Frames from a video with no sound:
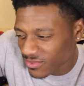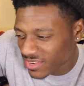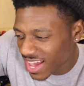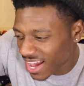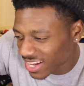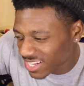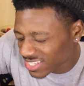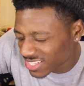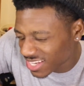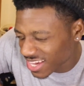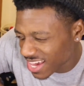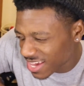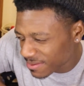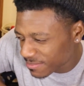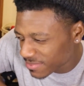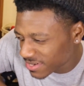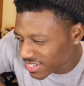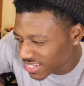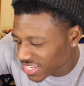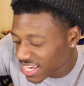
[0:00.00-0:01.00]
reacting to A
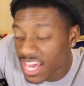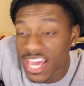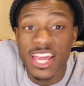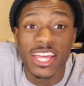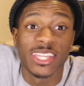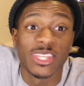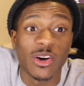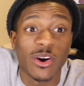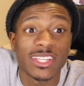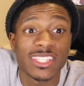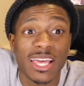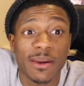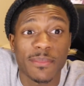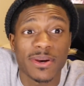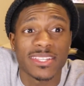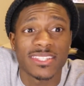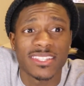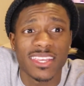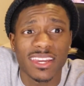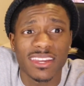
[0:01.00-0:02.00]
Boogie. No, it's like
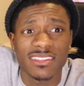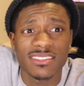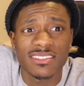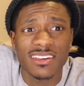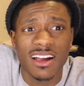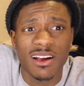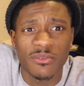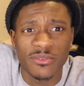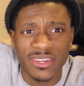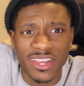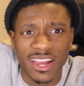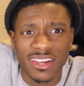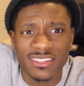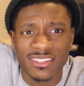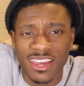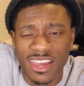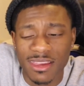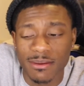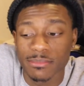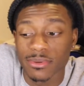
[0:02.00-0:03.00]
my second time reacting
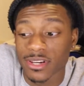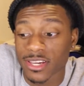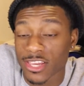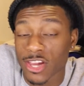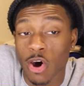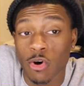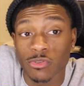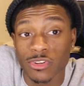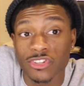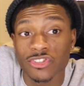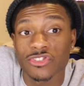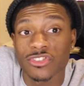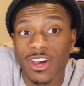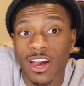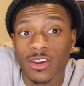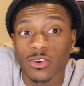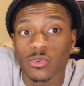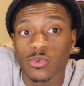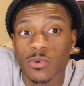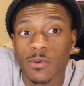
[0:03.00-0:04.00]
to A Boogie on this
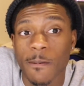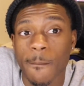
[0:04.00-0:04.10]
channel.